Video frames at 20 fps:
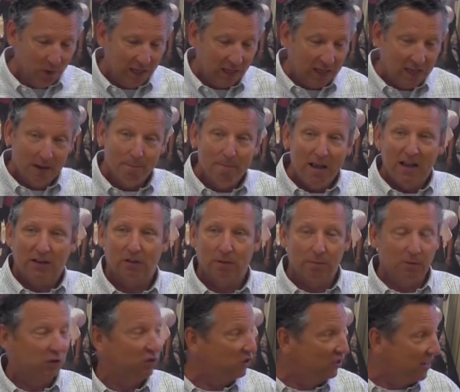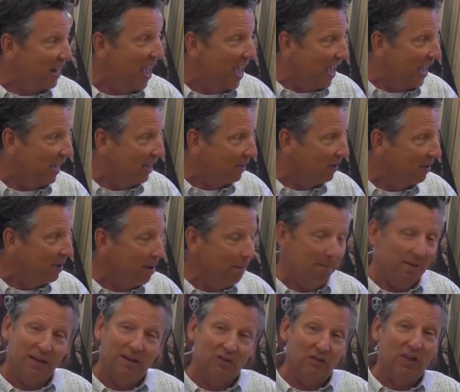when a kid makes a mistake
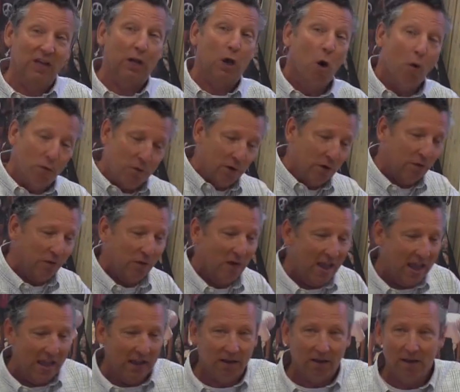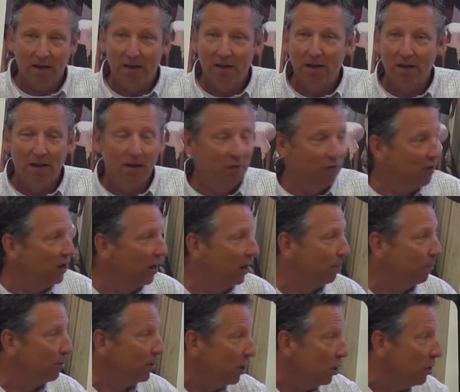because they go for a fake, then
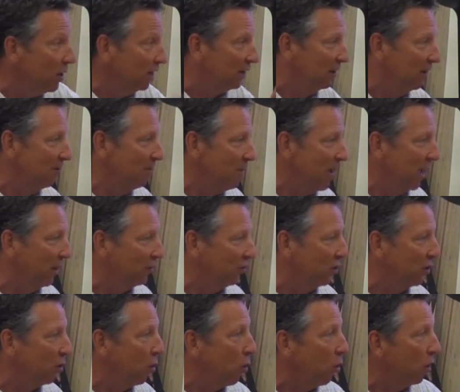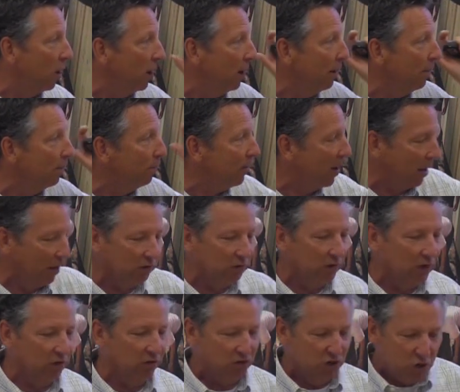a punitive measure or an is,
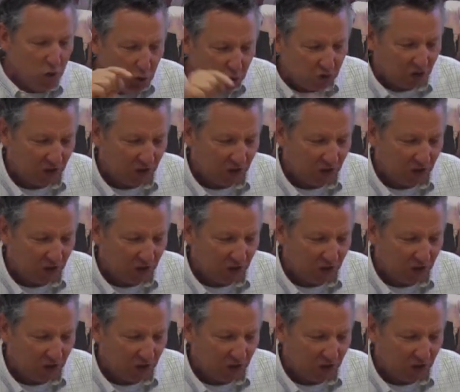is you